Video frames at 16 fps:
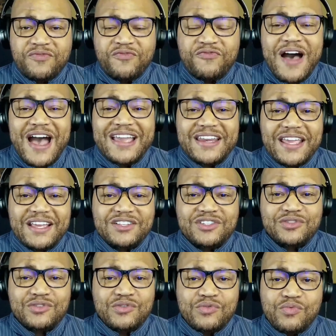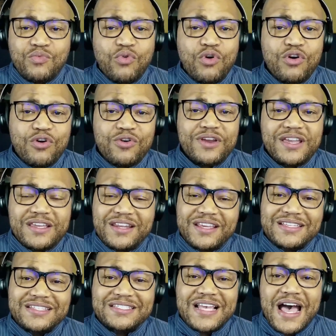financial worry and
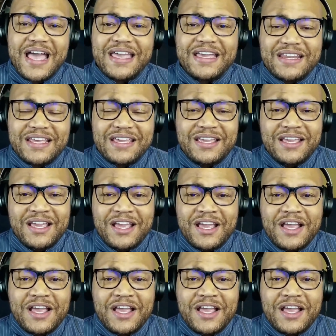anxiety,